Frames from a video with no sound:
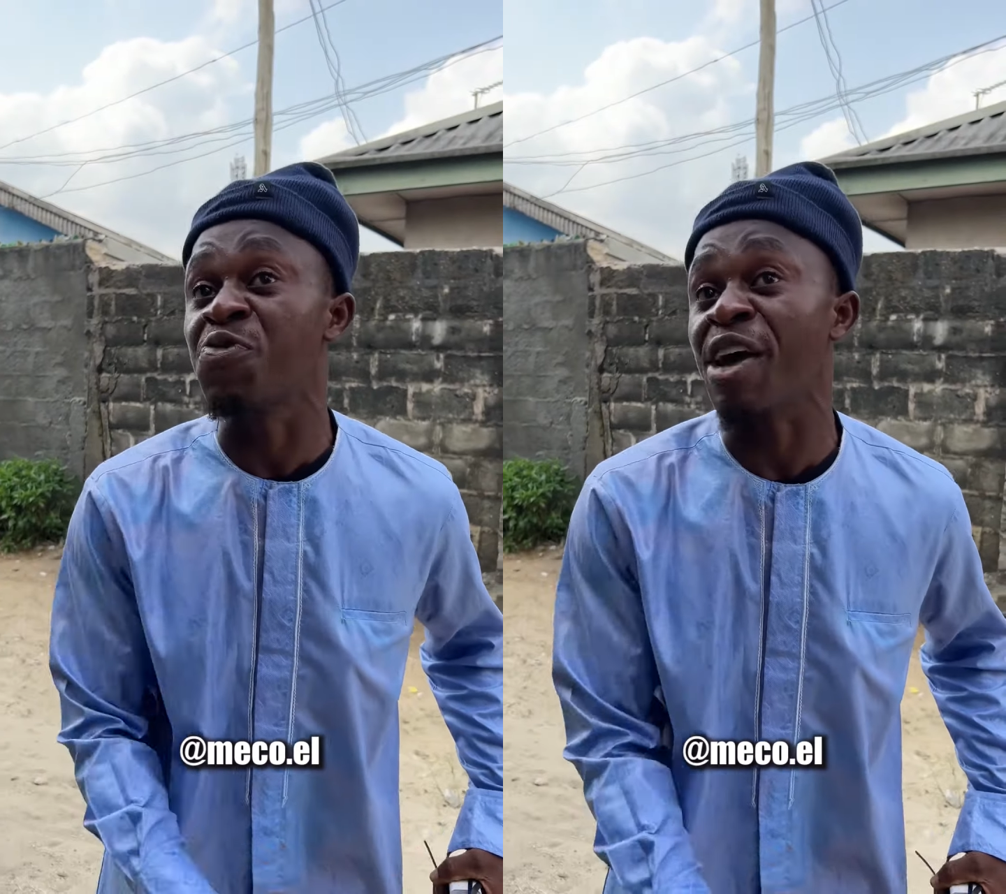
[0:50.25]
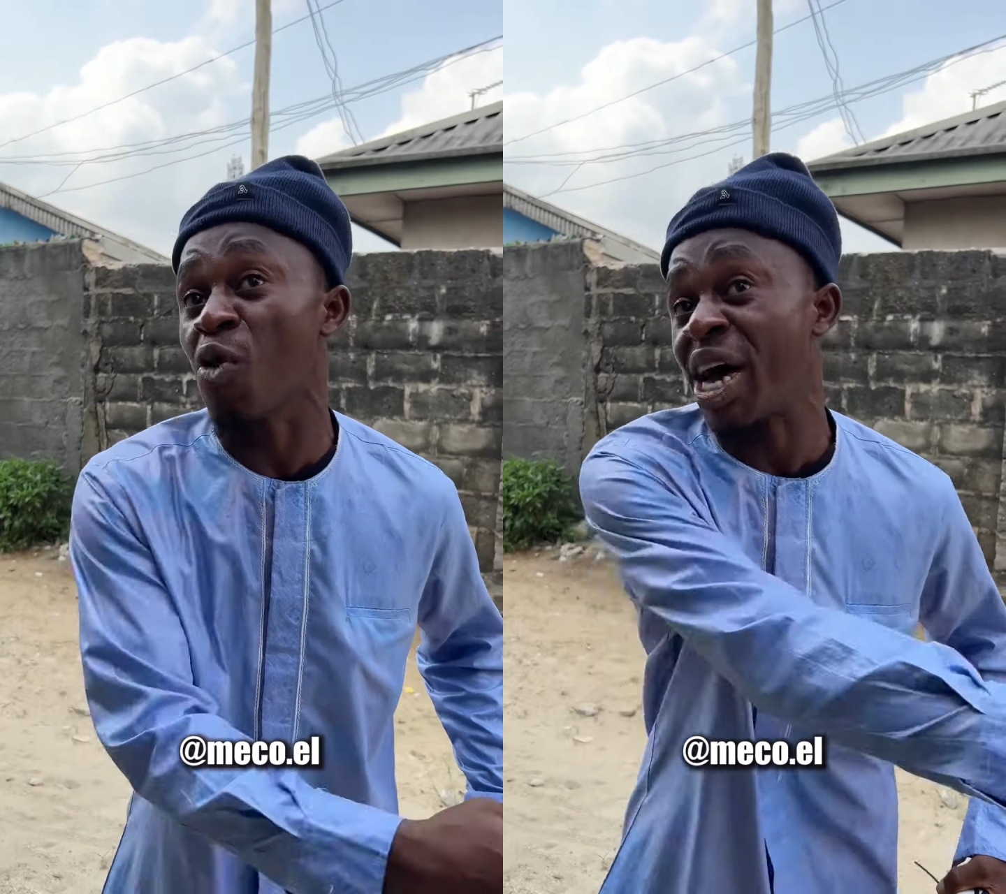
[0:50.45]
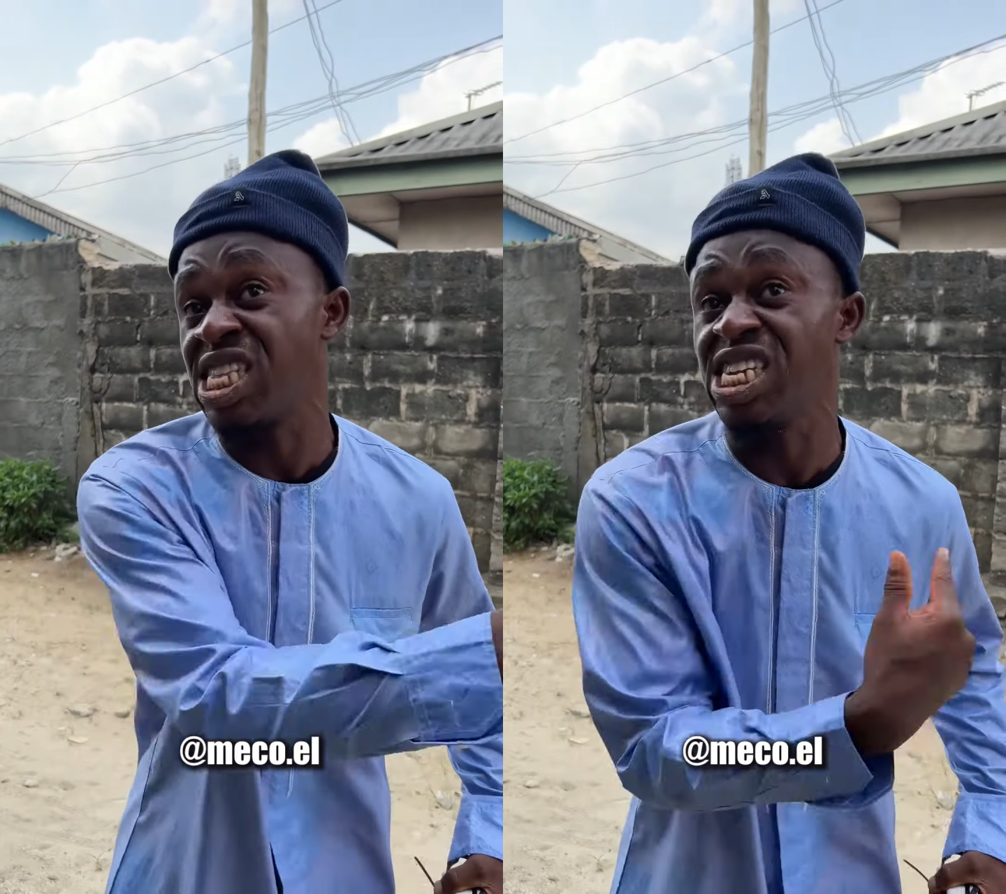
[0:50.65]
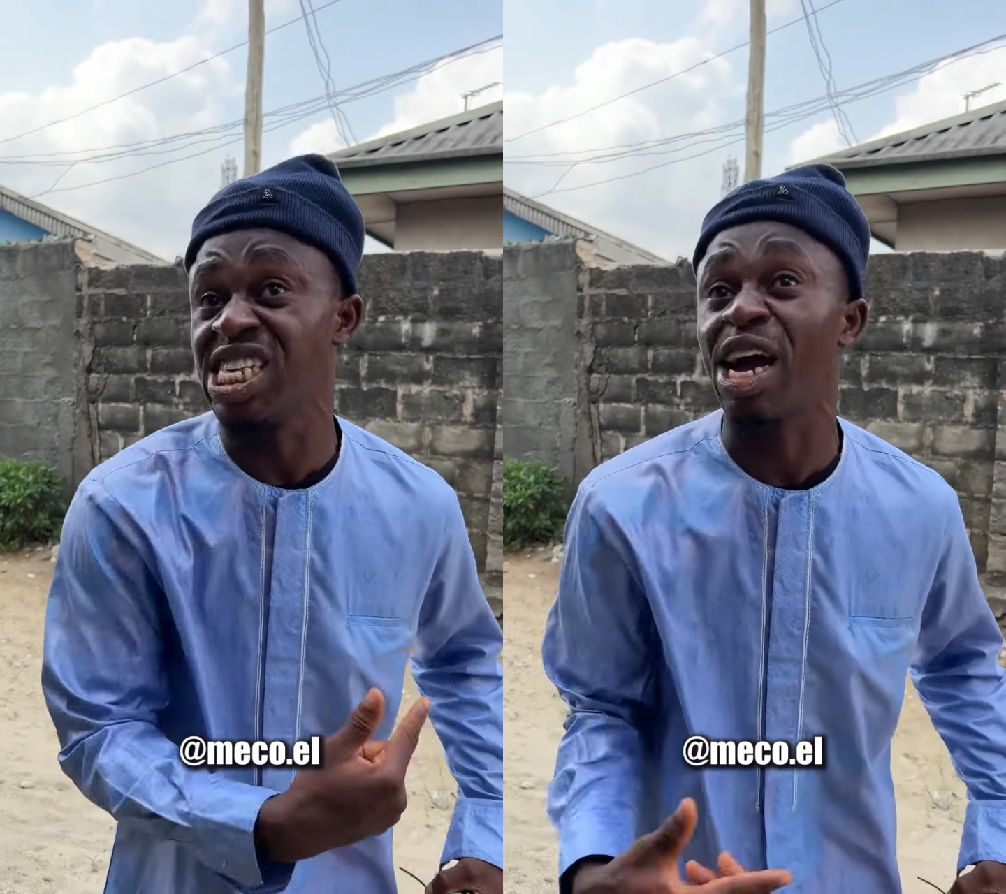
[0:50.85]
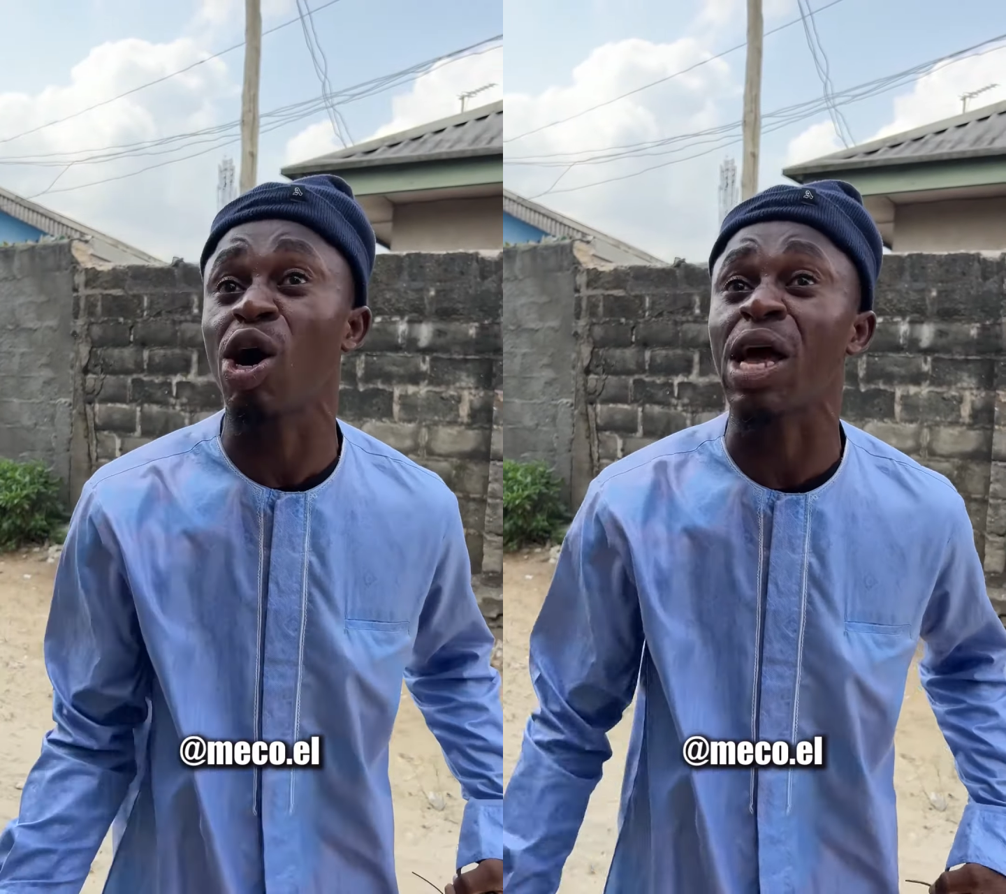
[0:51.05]
fight for our street,
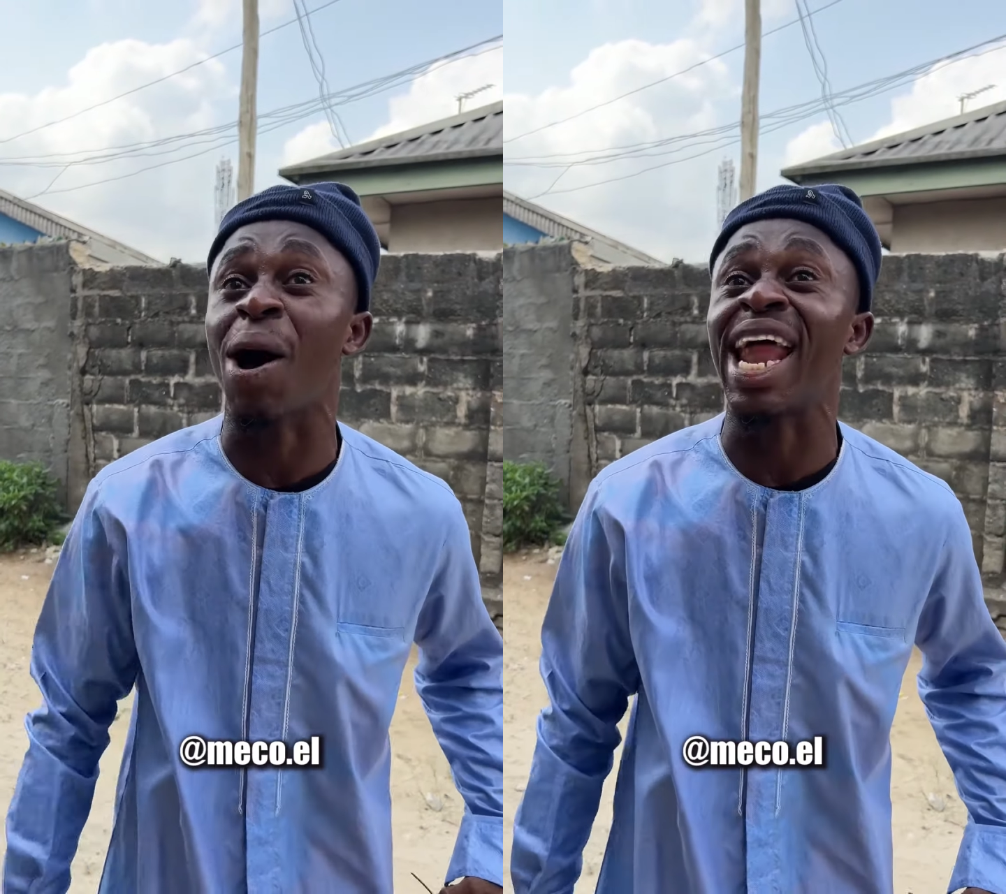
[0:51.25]
then cut our